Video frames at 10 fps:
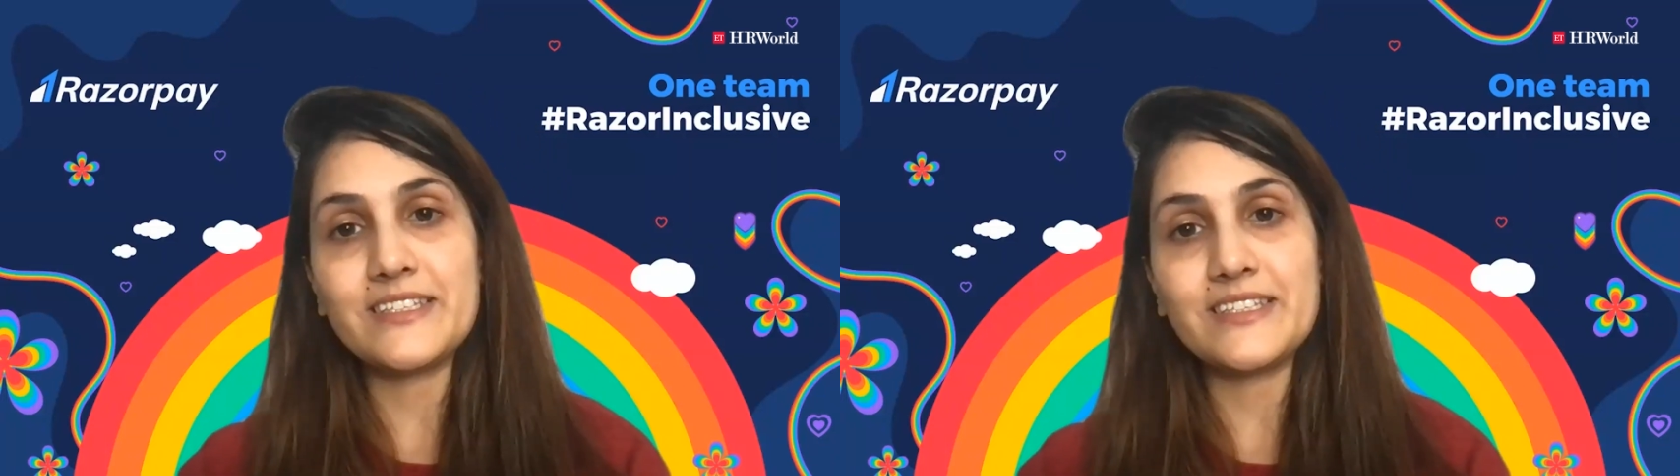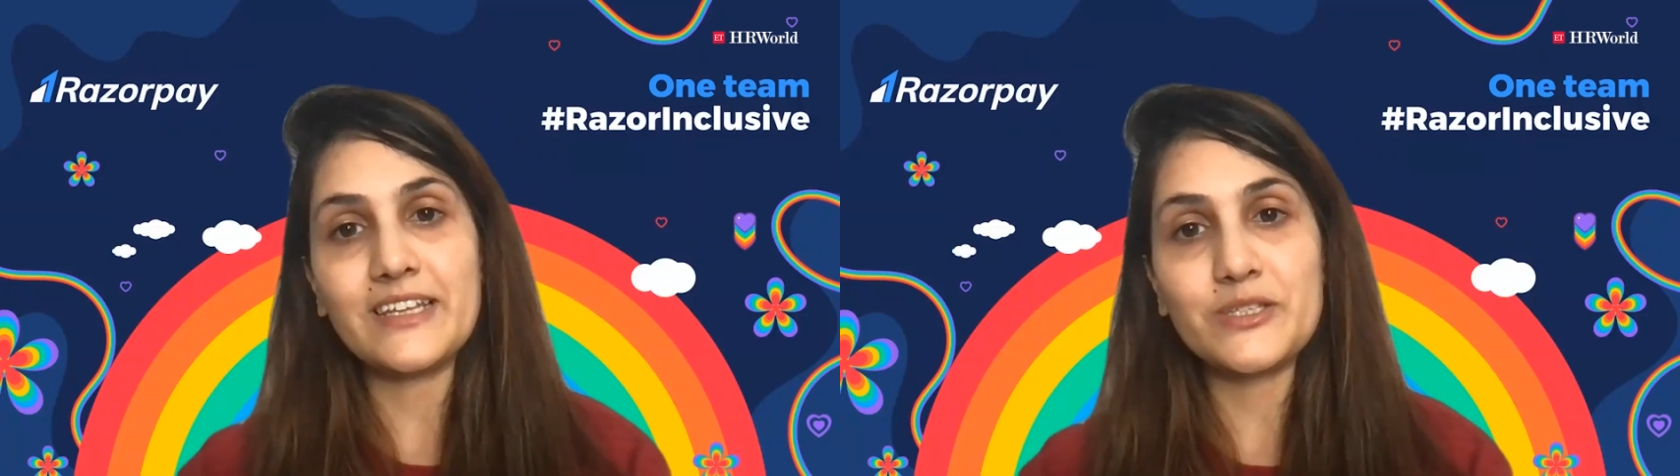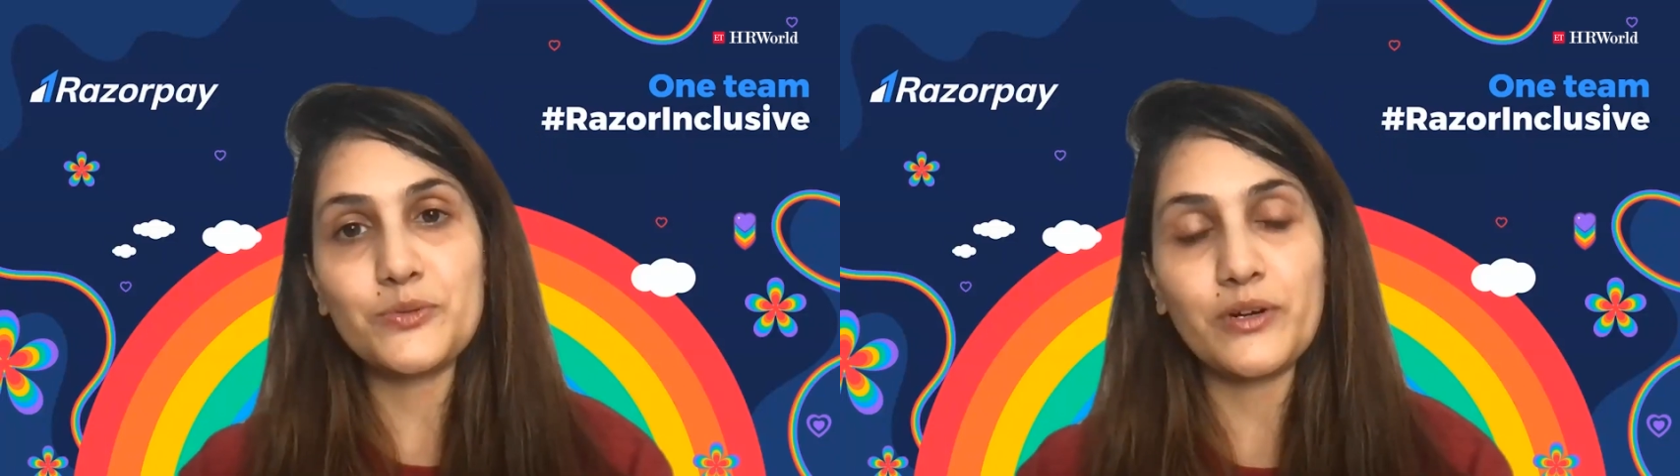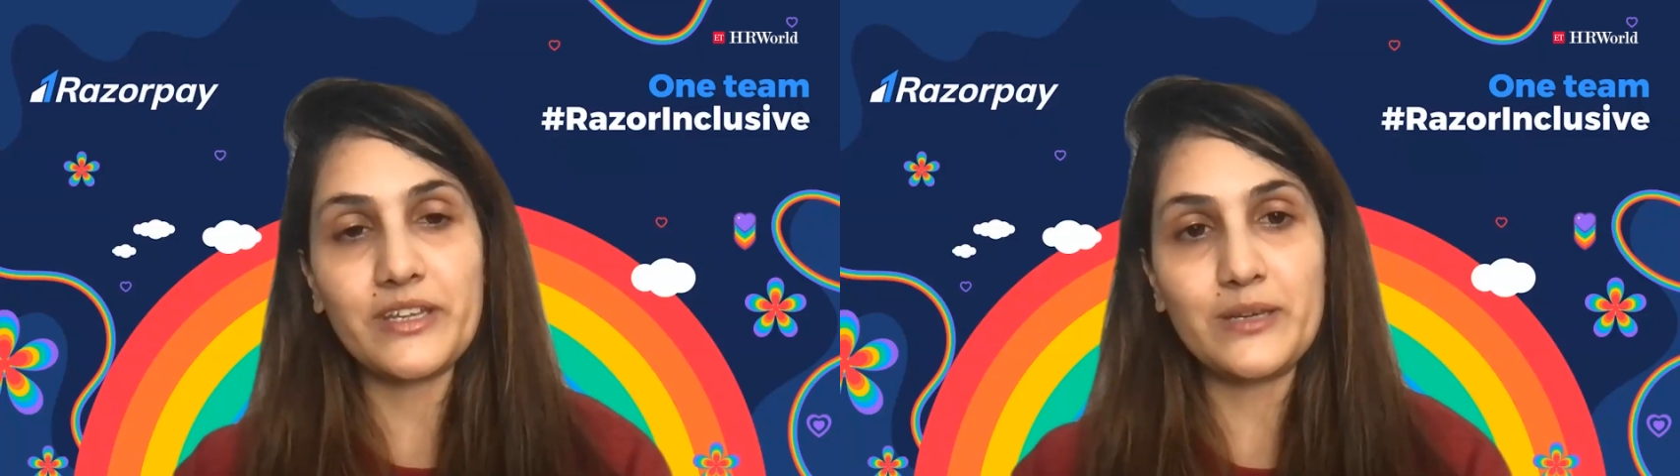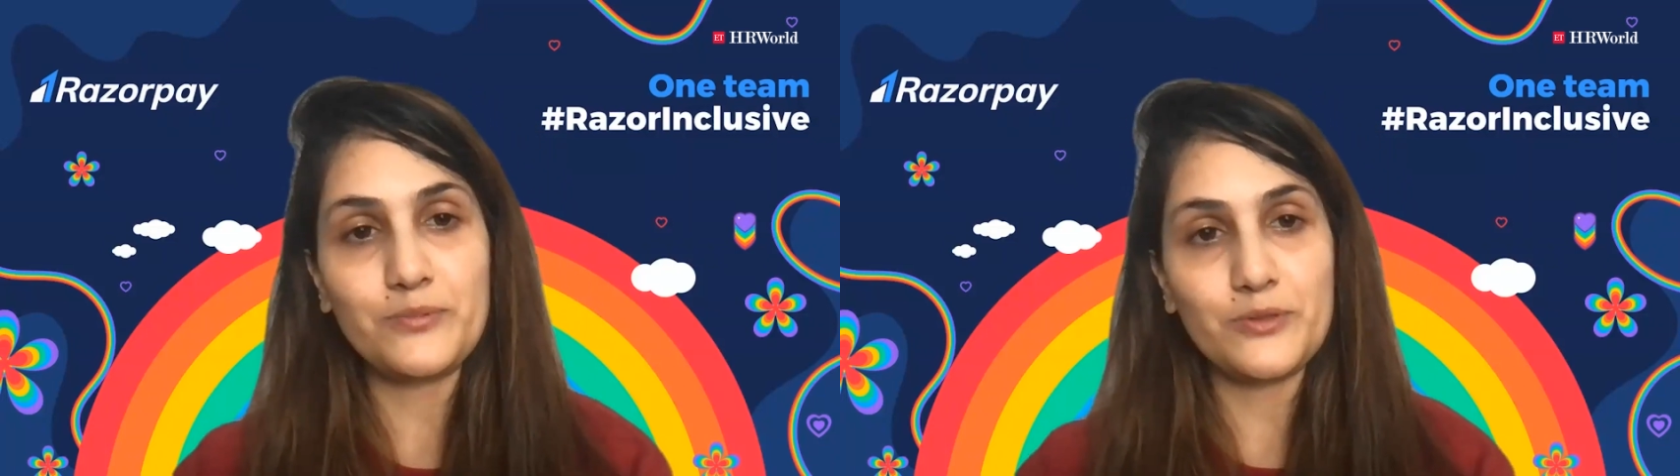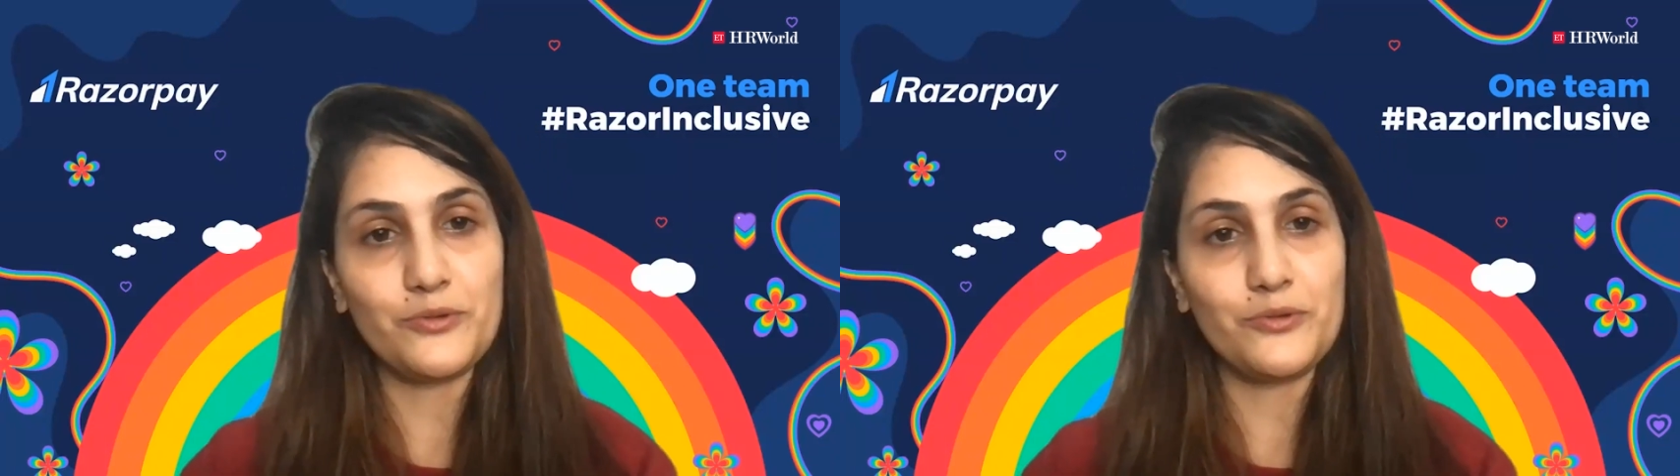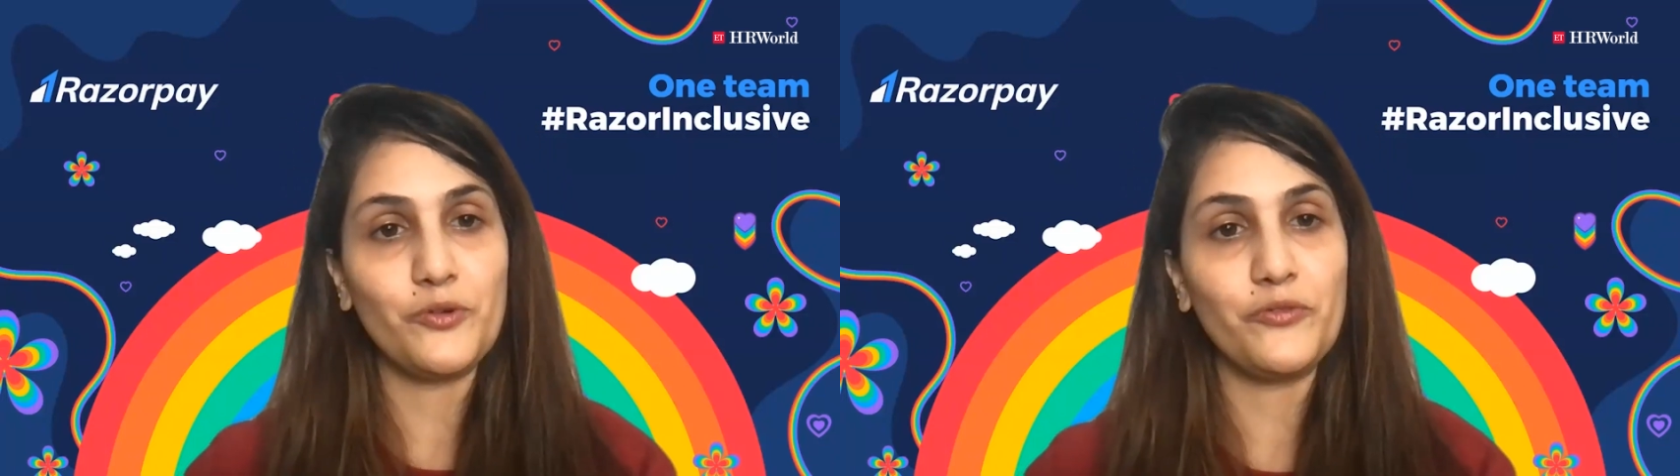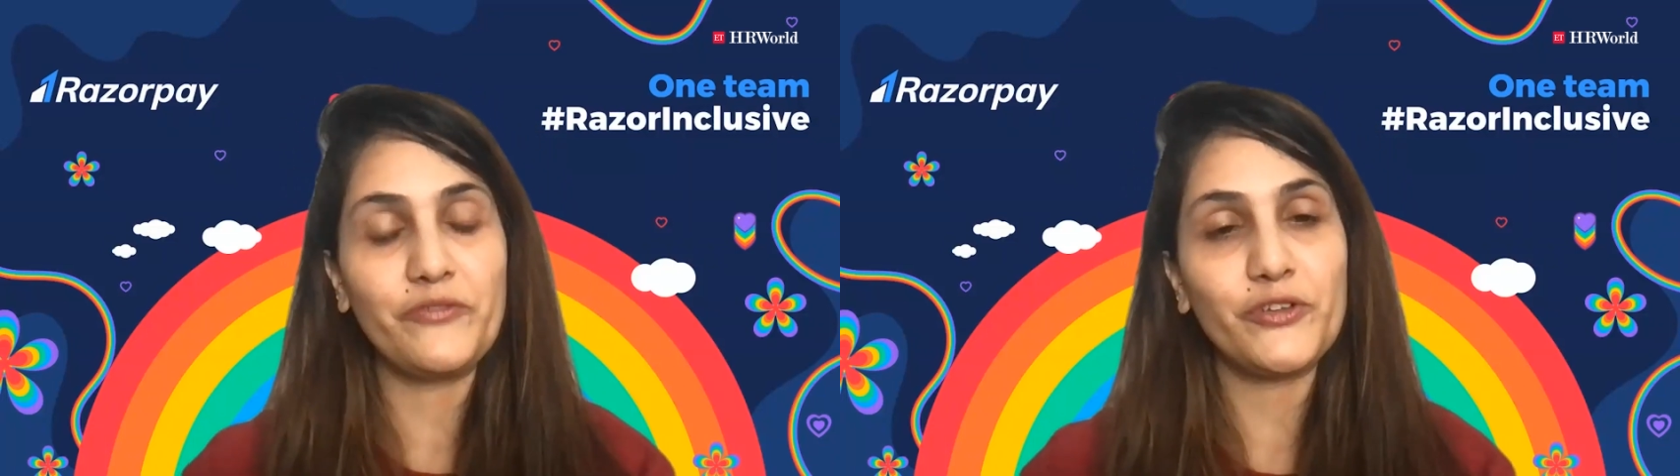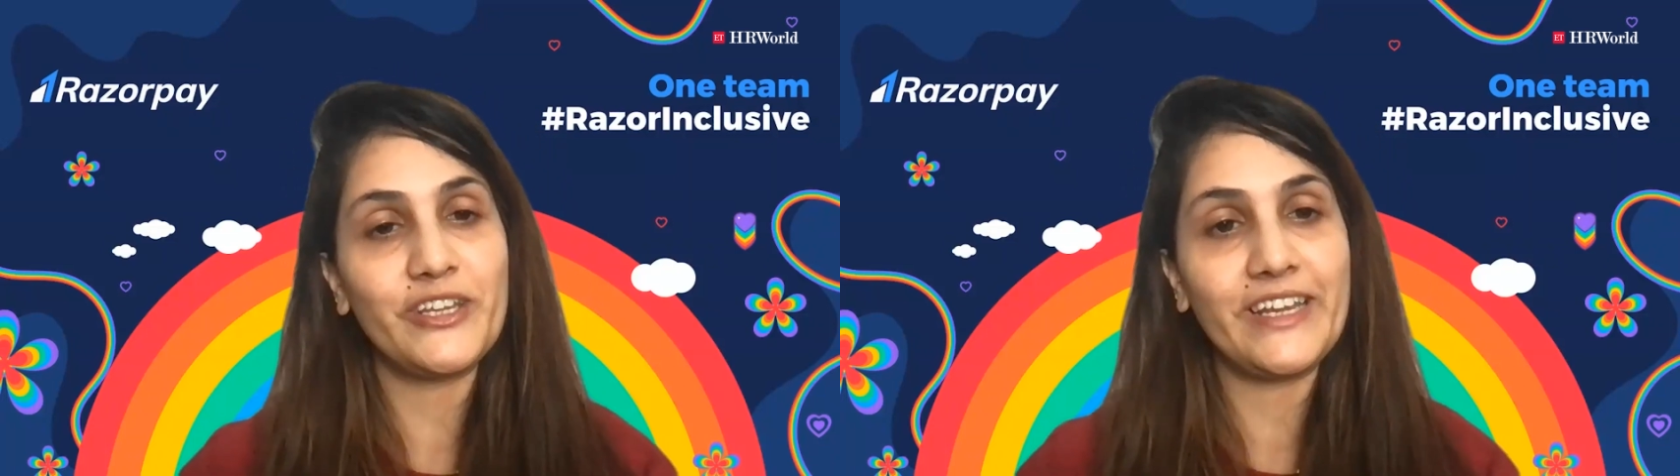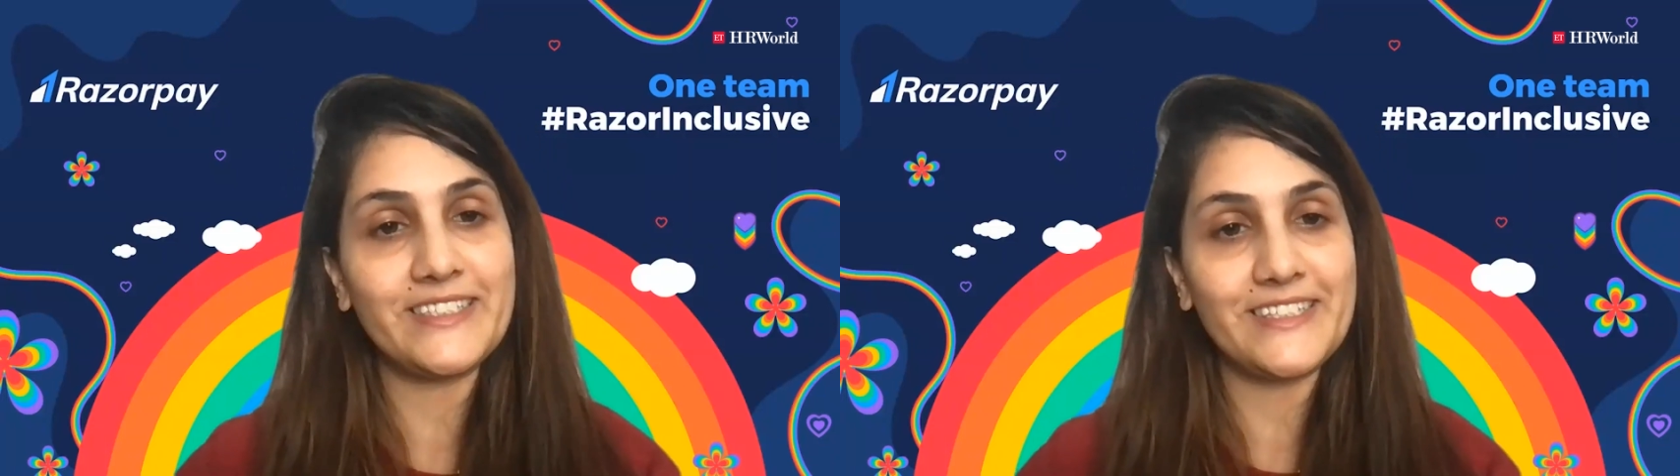that's what keeps you moving for
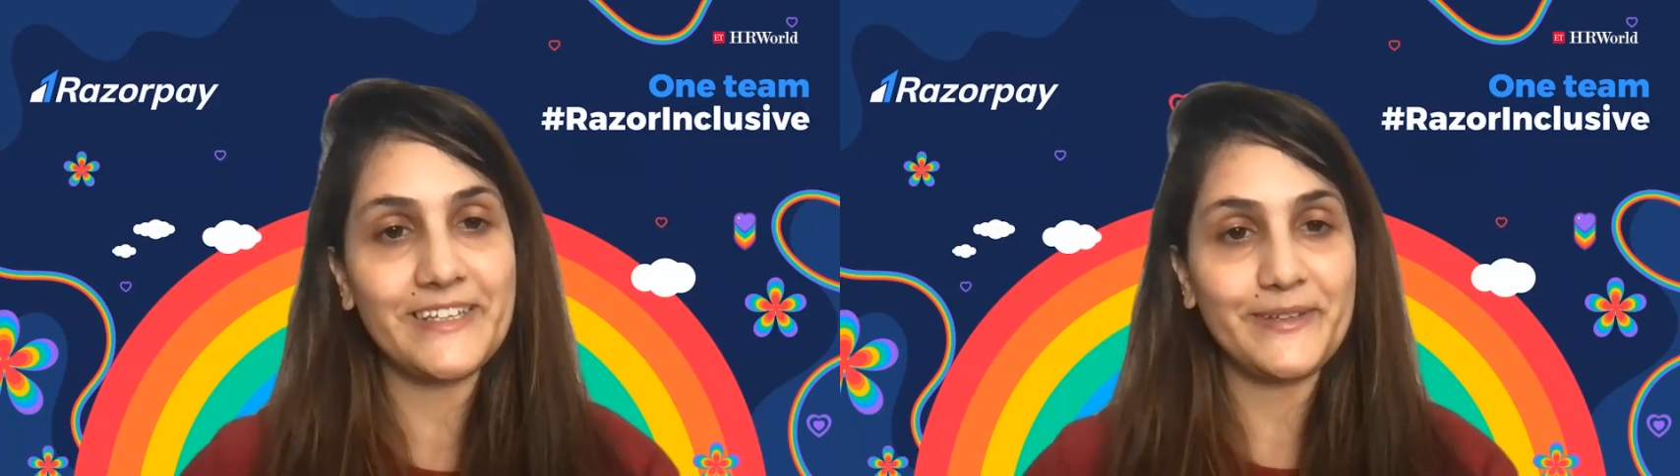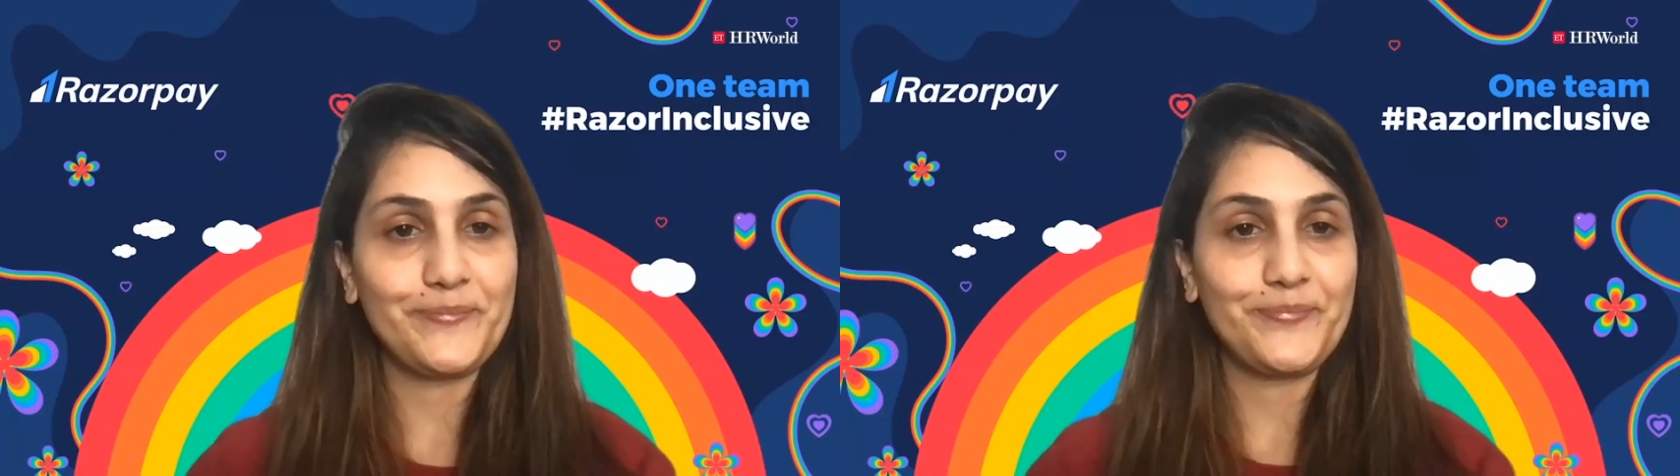the next day.